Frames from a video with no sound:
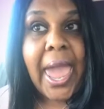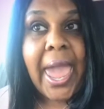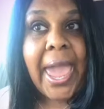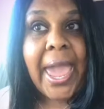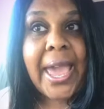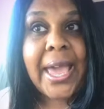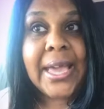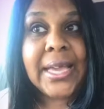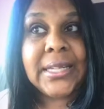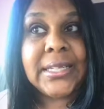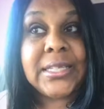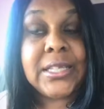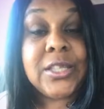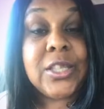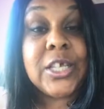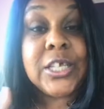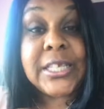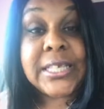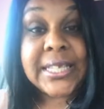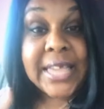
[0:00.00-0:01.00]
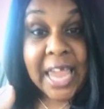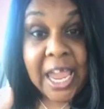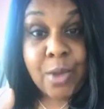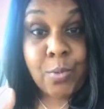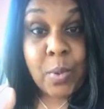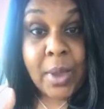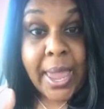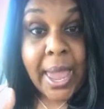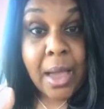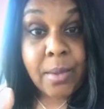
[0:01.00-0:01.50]
And the
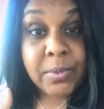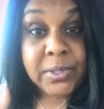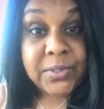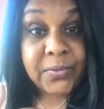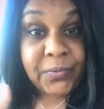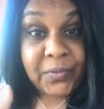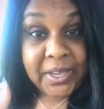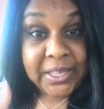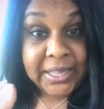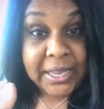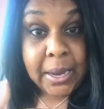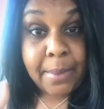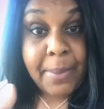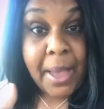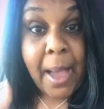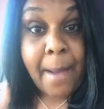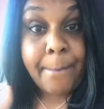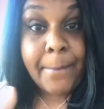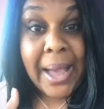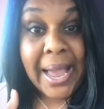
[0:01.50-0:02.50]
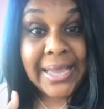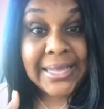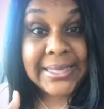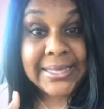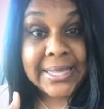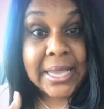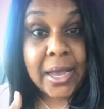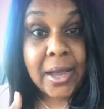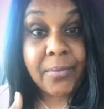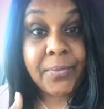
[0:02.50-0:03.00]
same way I was feeling about
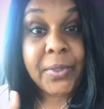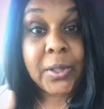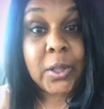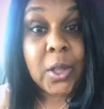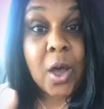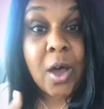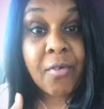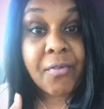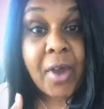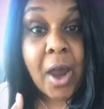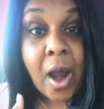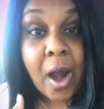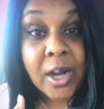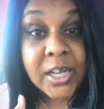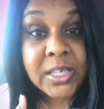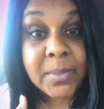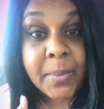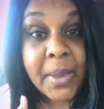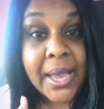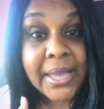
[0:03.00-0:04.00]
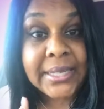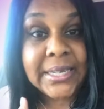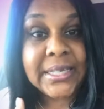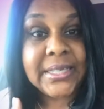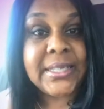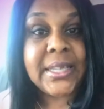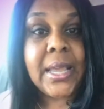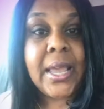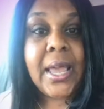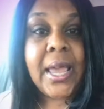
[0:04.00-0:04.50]
myself, the law of
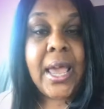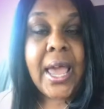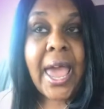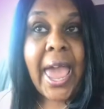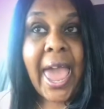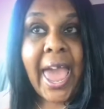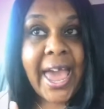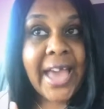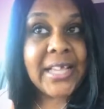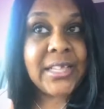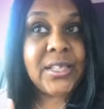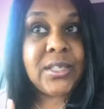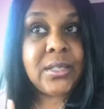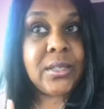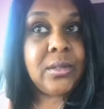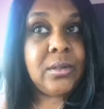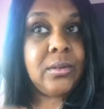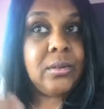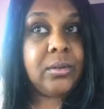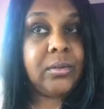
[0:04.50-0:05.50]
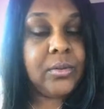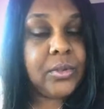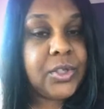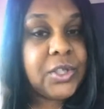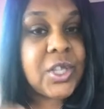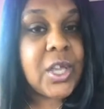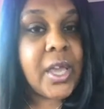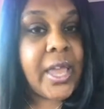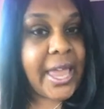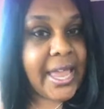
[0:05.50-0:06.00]
correspondence, as
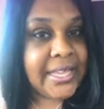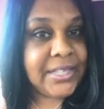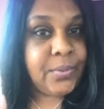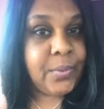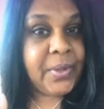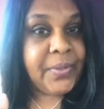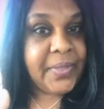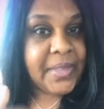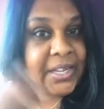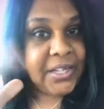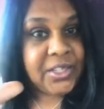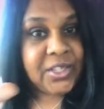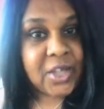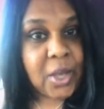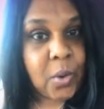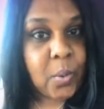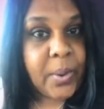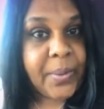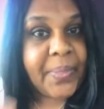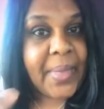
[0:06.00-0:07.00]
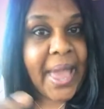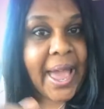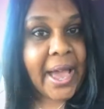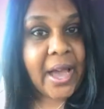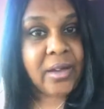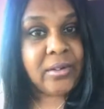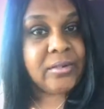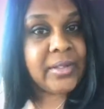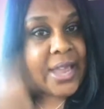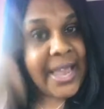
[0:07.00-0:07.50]
within, so
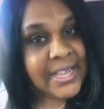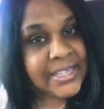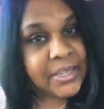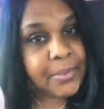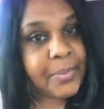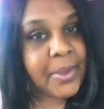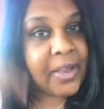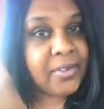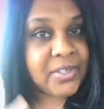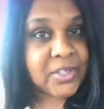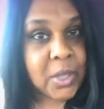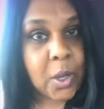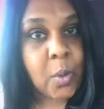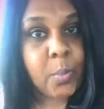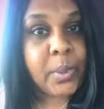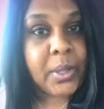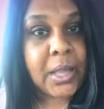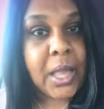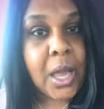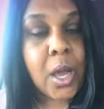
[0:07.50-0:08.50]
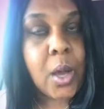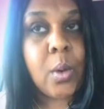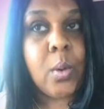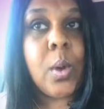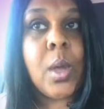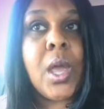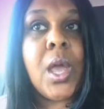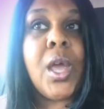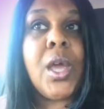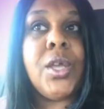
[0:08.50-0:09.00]
without, as above, so
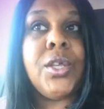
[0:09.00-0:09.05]
below.